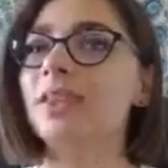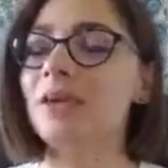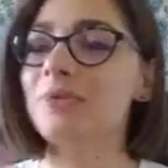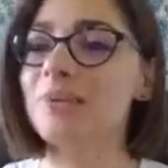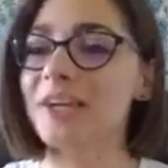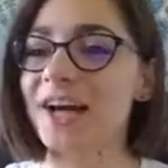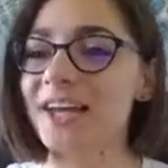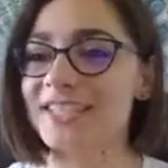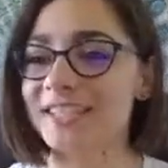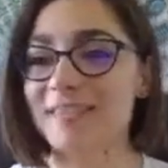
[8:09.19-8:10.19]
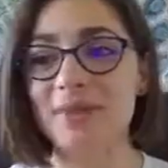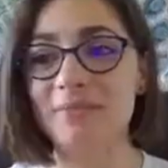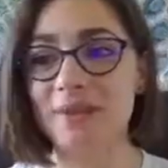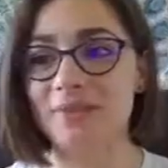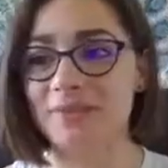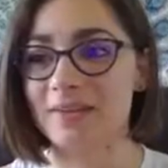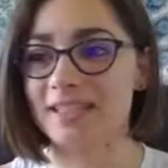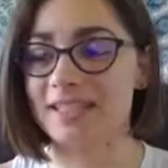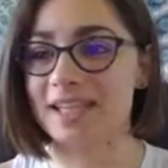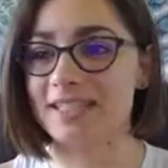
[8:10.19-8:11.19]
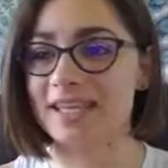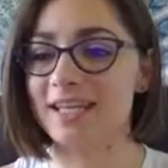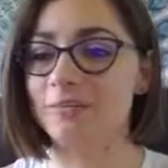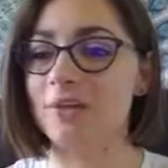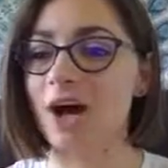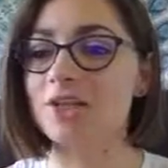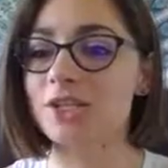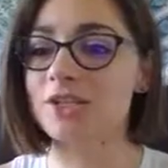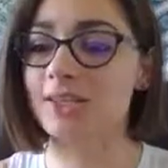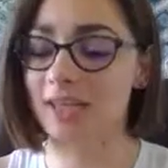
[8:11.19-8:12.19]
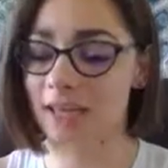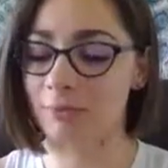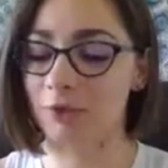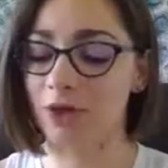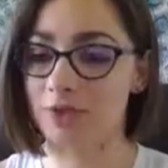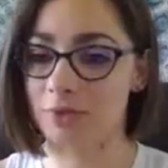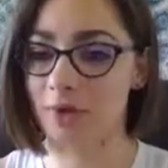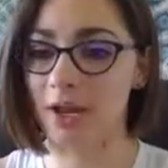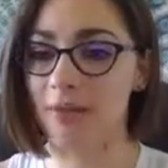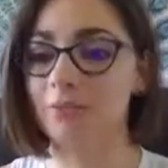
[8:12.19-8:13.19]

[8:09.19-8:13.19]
Because I made a post about this last night, and I'm not sure that it came across right.